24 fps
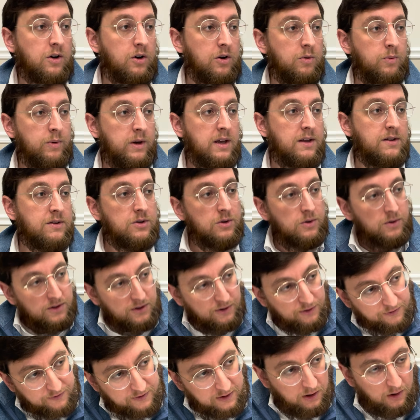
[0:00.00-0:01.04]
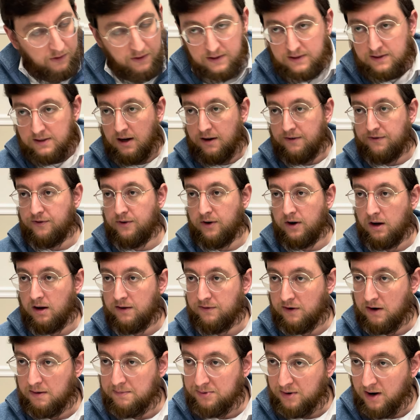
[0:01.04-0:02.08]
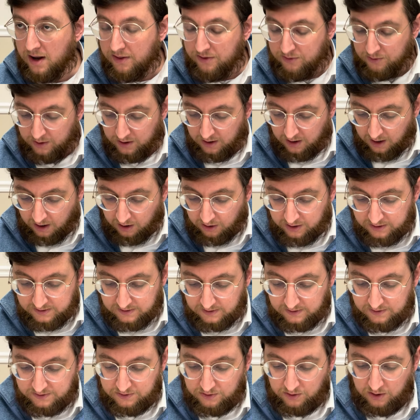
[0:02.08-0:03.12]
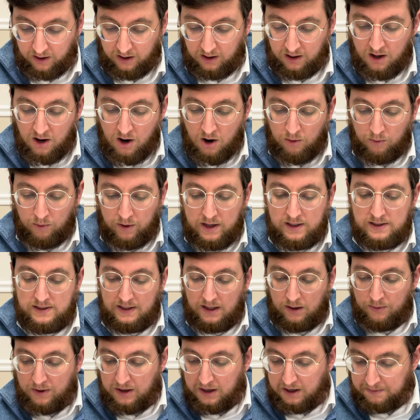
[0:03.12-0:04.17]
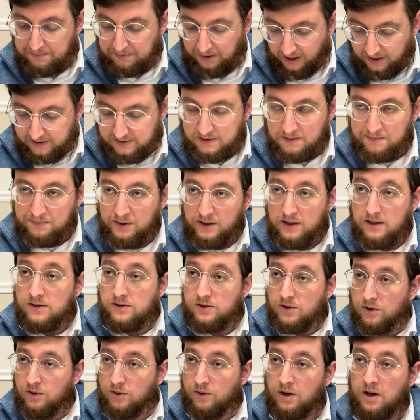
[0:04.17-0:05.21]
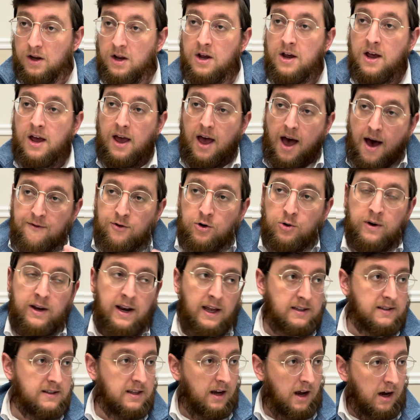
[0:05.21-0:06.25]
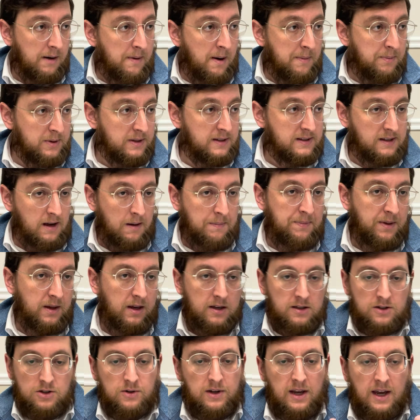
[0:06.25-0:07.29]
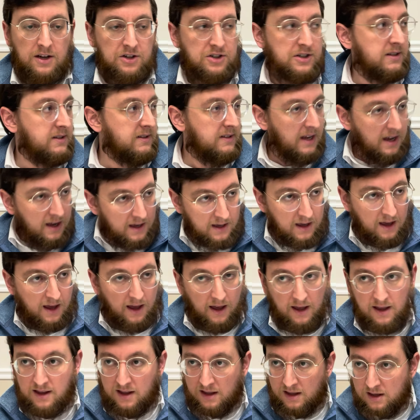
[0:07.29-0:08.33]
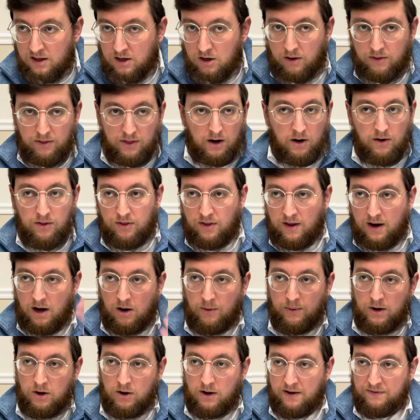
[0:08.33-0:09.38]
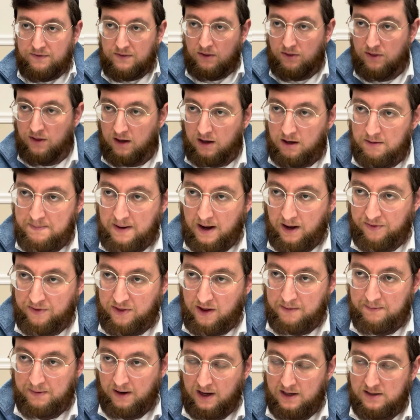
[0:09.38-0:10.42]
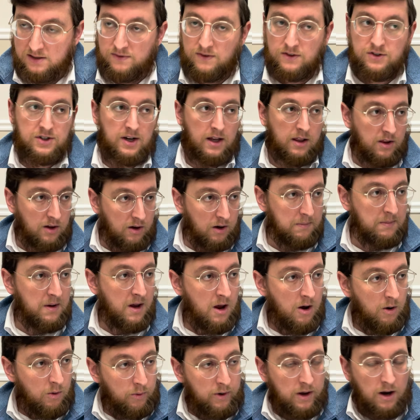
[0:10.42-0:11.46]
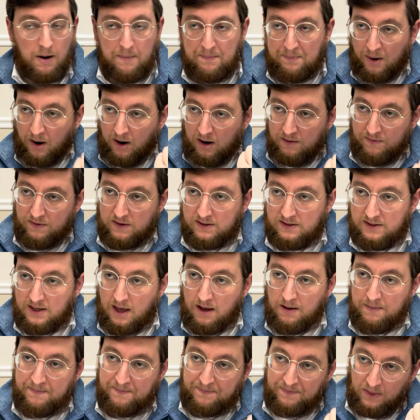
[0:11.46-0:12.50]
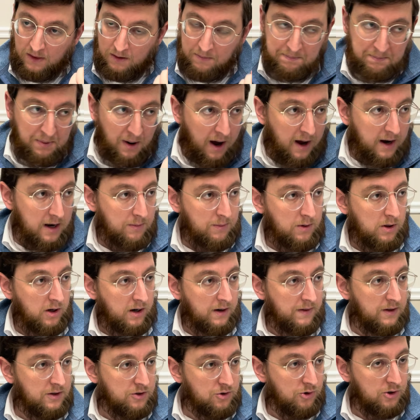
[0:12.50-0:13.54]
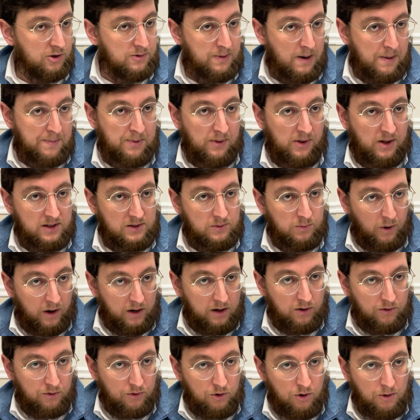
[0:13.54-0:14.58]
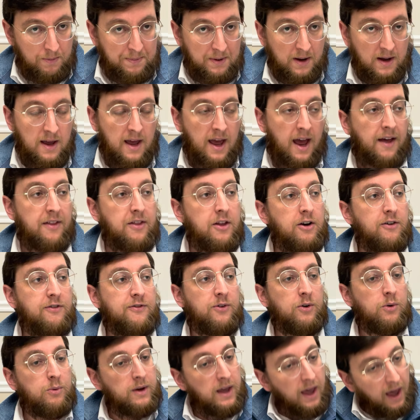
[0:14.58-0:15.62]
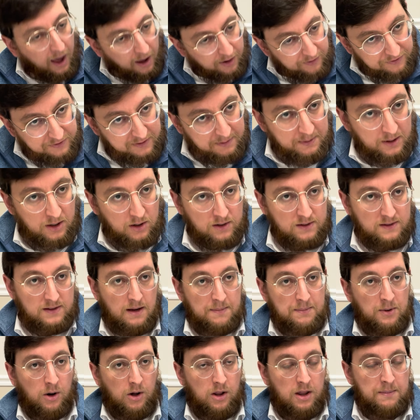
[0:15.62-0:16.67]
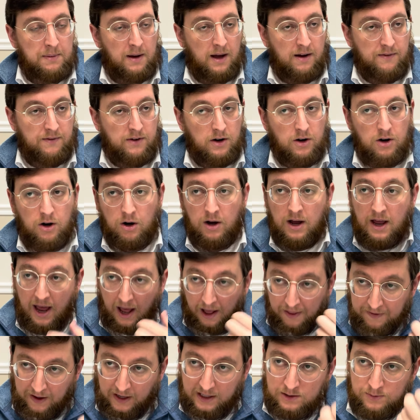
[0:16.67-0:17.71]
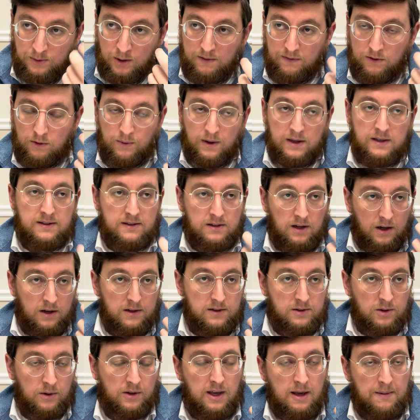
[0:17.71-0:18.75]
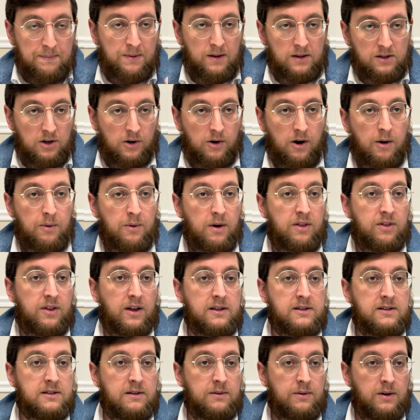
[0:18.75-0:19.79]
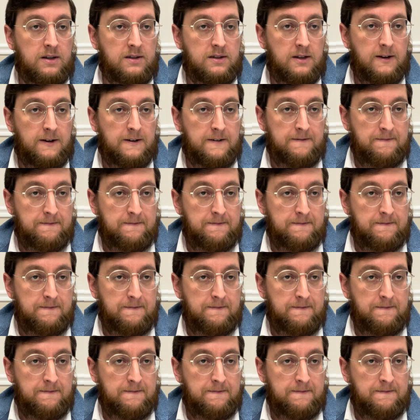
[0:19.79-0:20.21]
could we do to feel the suffering of our brethren in Eretz Yisrael? What is it that we could possibly do? Everyone has to come up with something, because you can't just say, yeah, you know, they're there, we don't have to think about them. Chas v'shalom. We are part of the same body. We look at the Jewish people as one group, and therefore we have to be noseh be'olim chavero. And that's one of the ways to also keep the Torah with us. What is it?